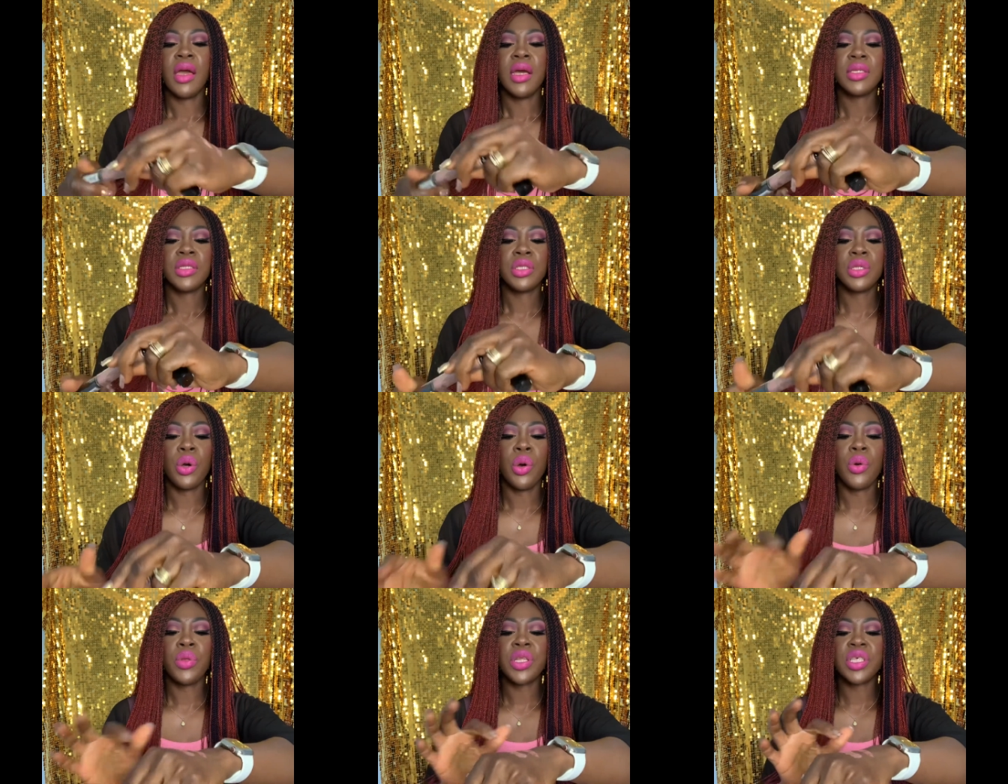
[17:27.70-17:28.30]

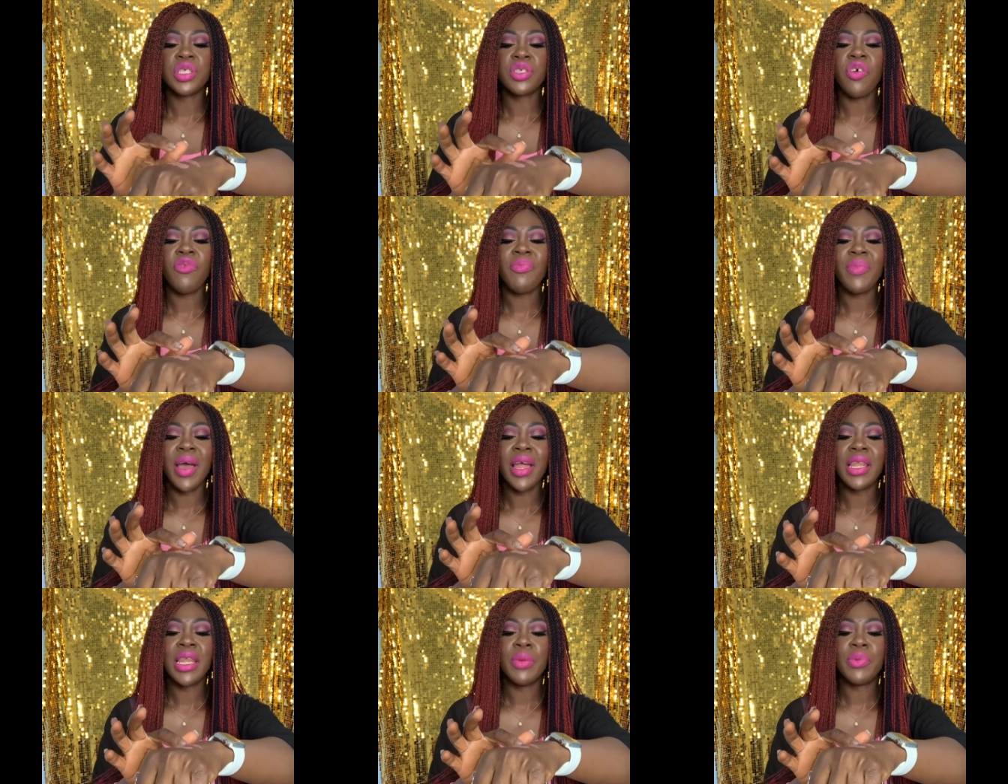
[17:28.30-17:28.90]
So the soft
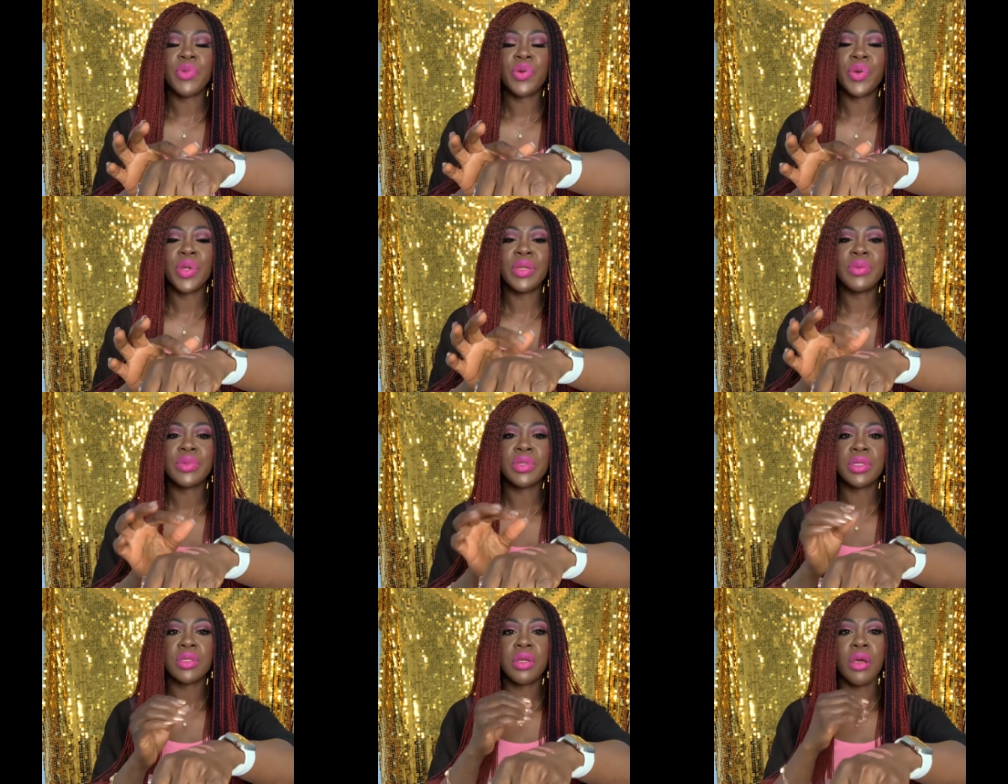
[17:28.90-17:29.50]
matte lip
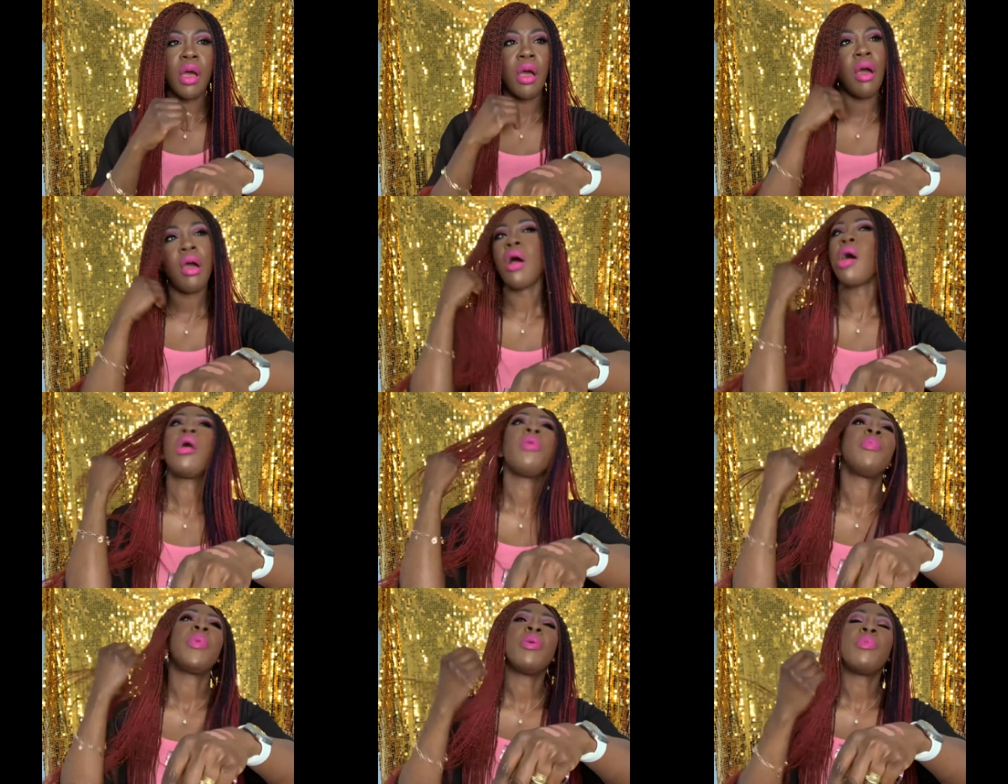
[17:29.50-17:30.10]
creams are
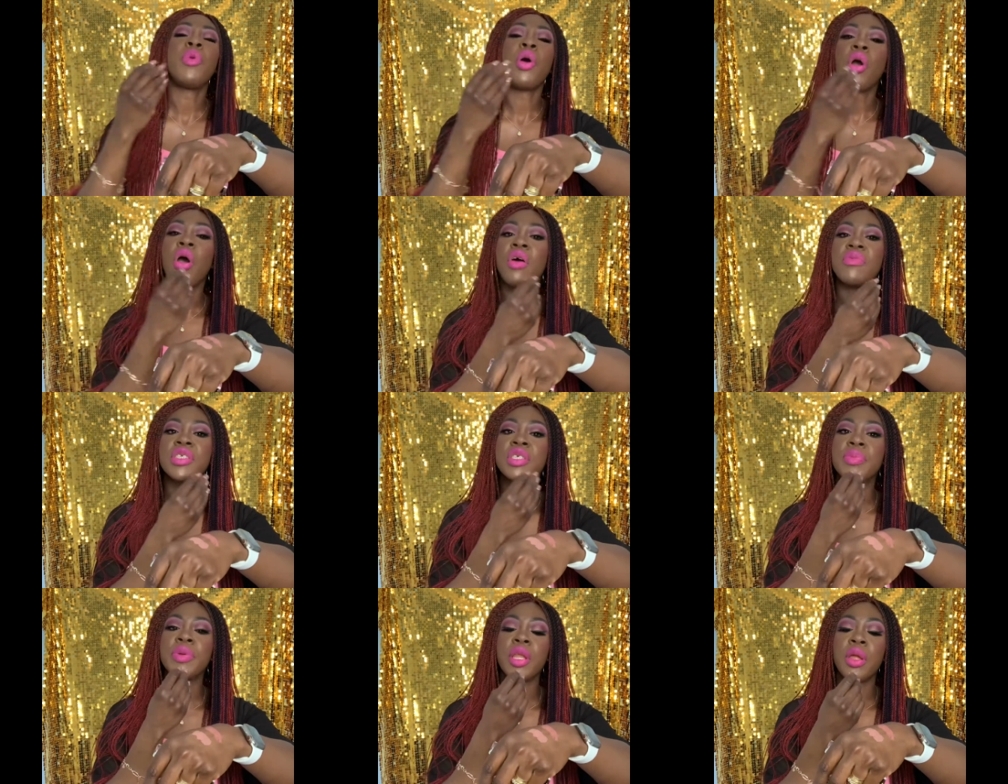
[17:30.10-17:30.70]
a bit more
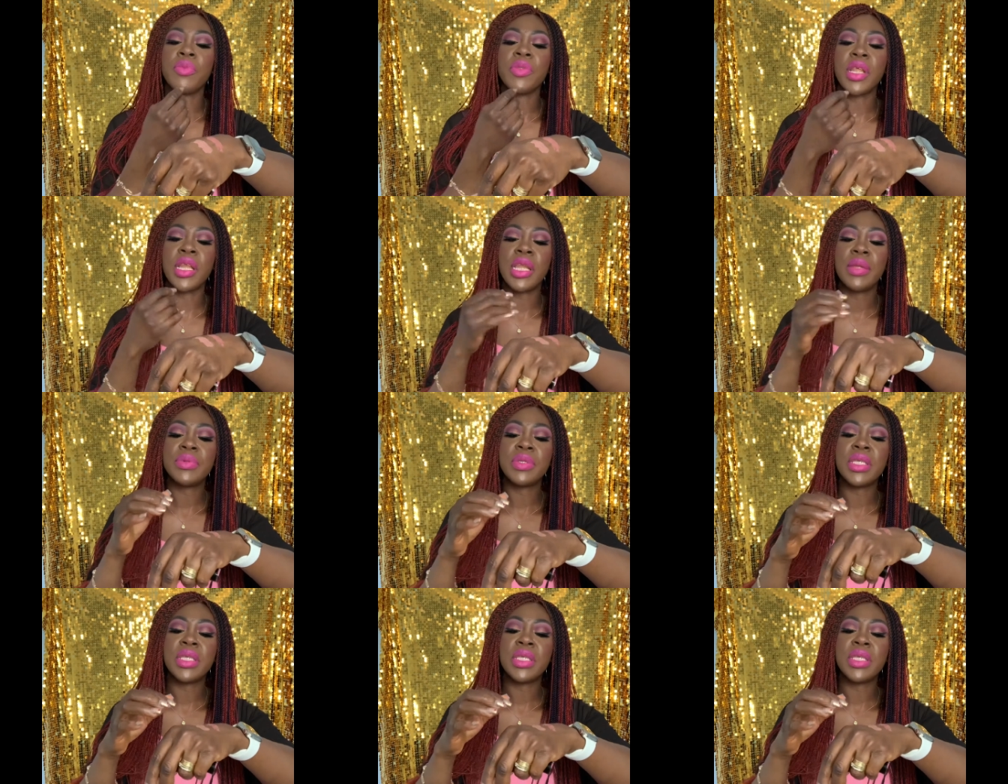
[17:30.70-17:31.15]
comfortable on the lips.